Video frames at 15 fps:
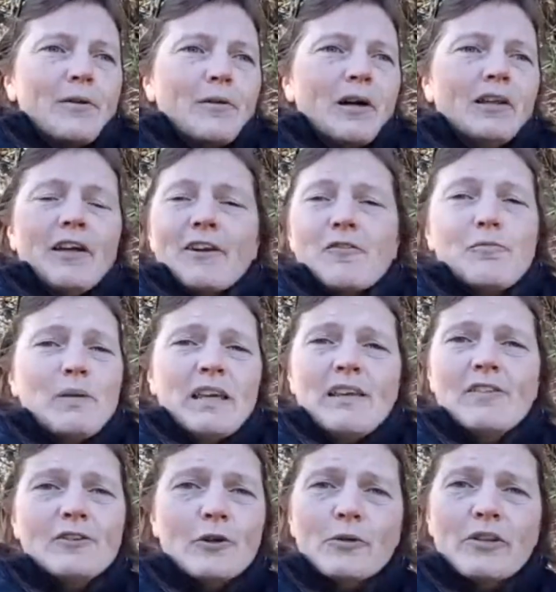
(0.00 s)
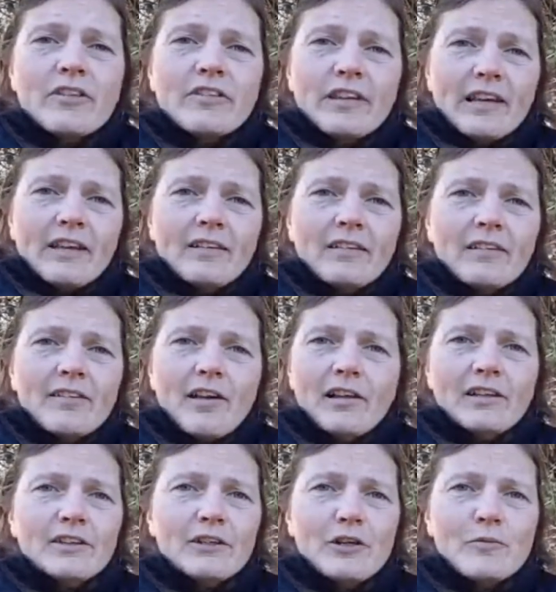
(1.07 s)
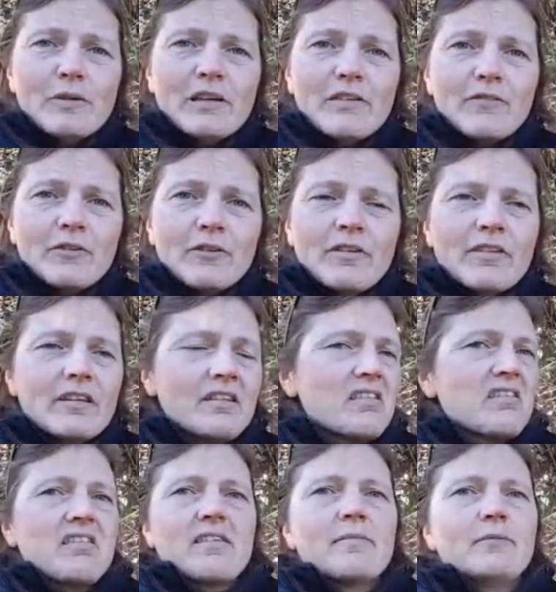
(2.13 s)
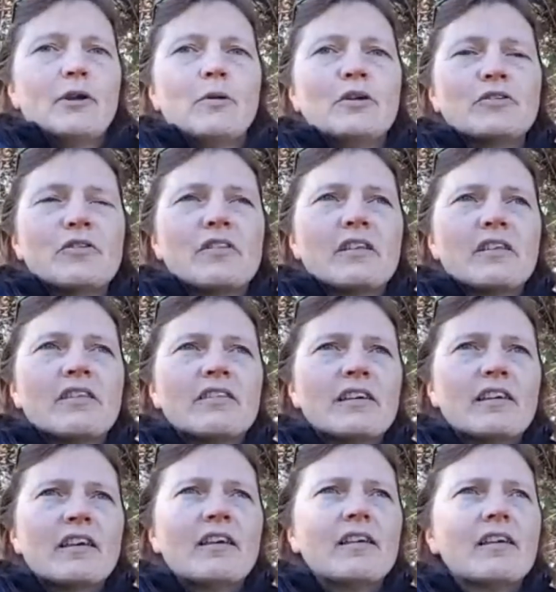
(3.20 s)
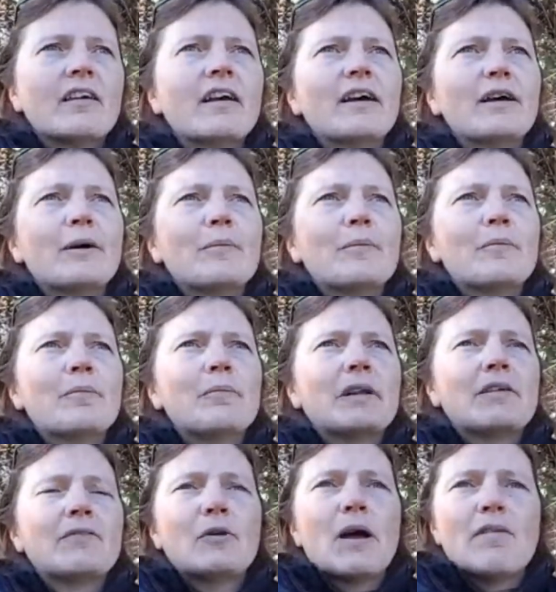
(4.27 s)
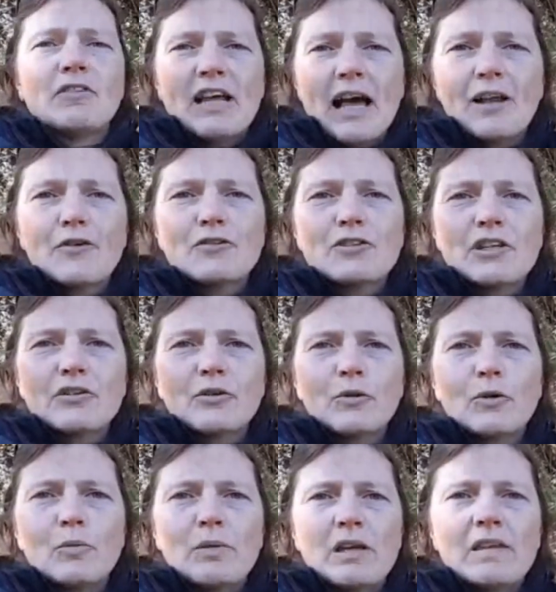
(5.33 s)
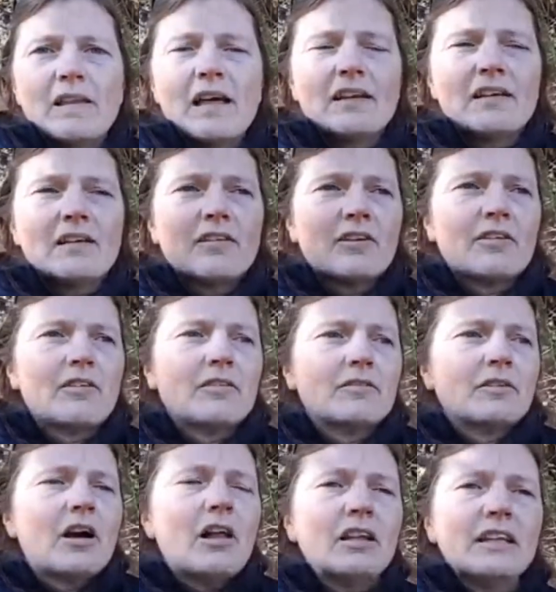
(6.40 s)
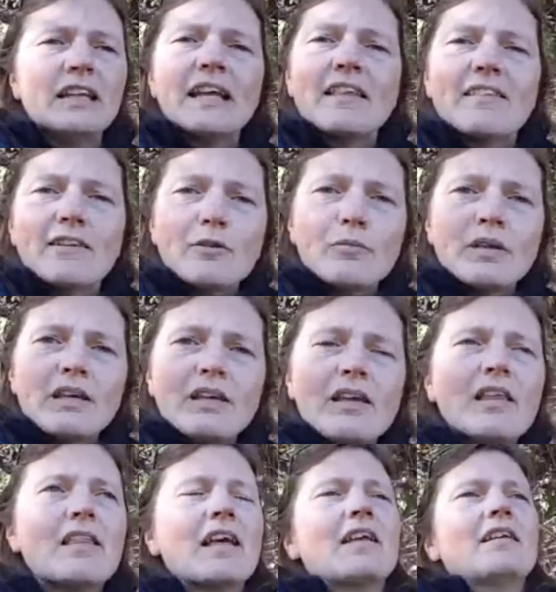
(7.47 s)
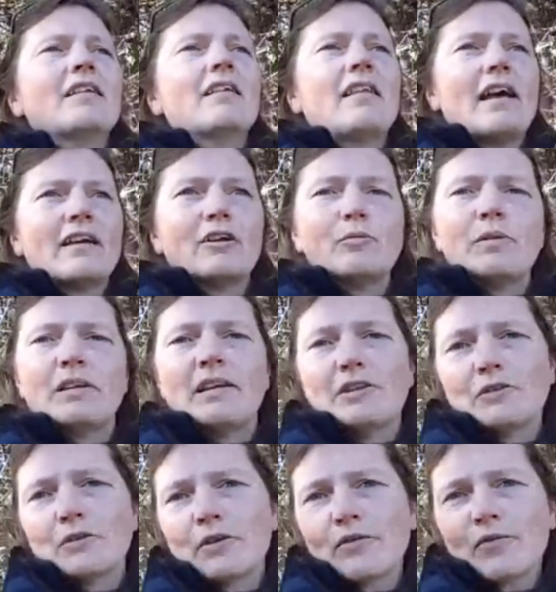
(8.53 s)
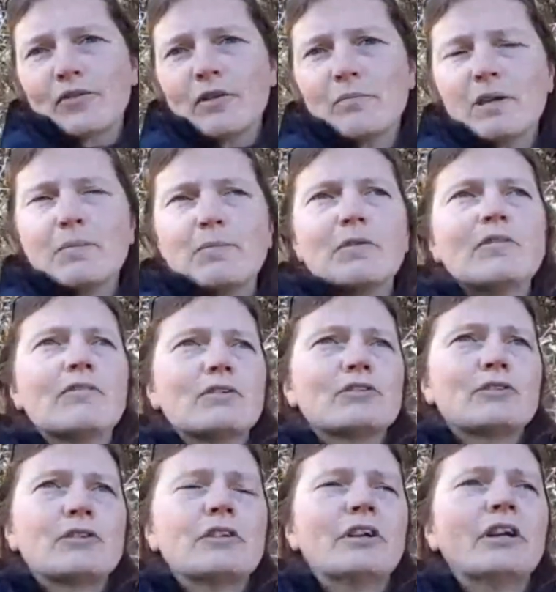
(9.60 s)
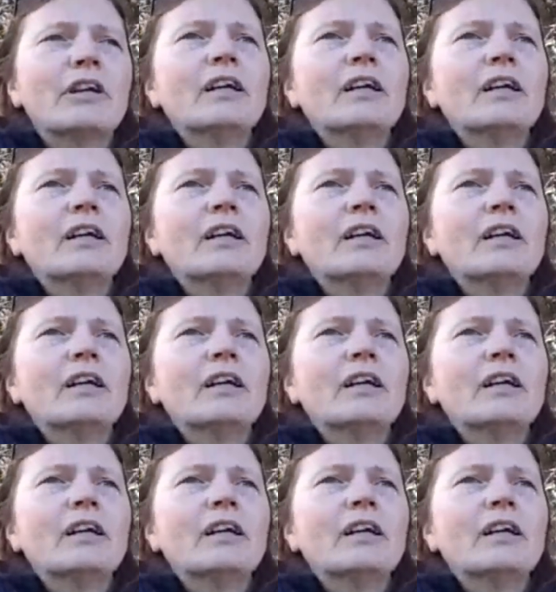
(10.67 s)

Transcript: A lot of bees don't sting, solitary bees, for instance. No interest in stinging. But if you have an allergy to a bee that is a colony nesting bee, then that could be dangerous for some people, for sure.